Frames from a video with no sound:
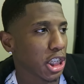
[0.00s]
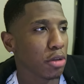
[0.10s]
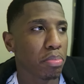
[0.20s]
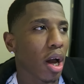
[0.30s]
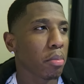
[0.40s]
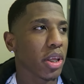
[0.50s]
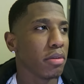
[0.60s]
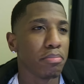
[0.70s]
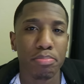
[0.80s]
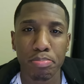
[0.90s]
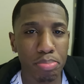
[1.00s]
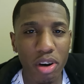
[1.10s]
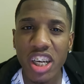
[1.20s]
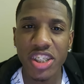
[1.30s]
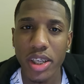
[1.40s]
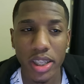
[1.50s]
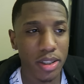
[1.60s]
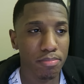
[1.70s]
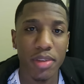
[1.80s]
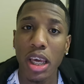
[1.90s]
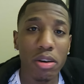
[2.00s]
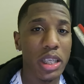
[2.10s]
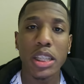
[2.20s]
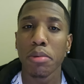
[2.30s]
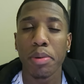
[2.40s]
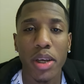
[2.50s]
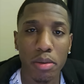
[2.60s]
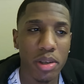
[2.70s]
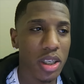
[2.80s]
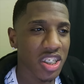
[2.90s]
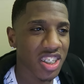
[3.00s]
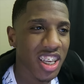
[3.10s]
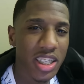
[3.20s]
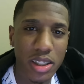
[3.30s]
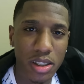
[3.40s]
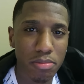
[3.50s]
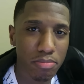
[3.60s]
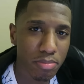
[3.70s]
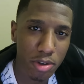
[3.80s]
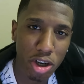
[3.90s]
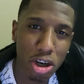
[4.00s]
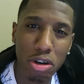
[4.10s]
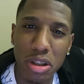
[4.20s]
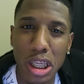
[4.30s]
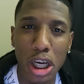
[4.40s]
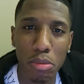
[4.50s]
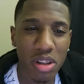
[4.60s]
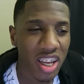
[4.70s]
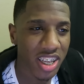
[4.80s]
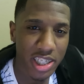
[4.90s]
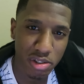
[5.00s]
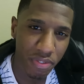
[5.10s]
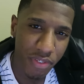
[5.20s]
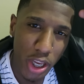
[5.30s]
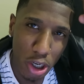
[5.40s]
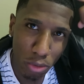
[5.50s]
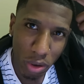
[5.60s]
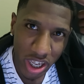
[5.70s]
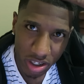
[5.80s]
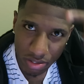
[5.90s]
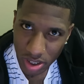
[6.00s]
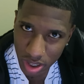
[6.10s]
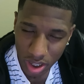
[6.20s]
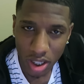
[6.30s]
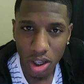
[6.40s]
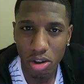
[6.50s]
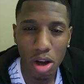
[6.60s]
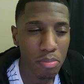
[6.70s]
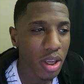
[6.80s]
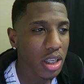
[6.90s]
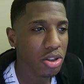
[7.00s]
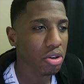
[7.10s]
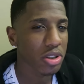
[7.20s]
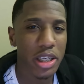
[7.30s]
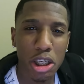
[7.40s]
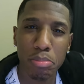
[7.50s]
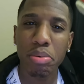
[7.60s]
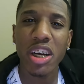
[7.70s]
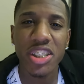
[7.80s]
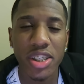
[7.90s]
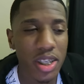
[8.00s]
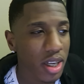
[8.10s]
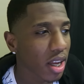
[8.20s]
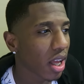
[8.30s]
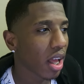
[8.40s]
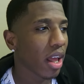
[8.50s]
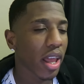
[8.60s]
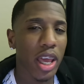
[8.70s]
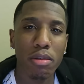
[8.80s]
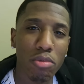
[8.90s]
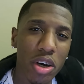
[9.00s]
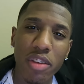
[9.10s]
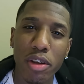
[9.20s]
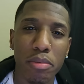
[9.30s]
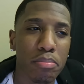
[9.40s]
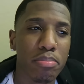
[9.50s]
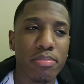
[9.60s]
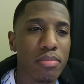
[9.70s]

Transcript: She probably brush it, it'll disappear because it's curled up, like it's finger waves. You know what I mean? So she can brush it and it won't even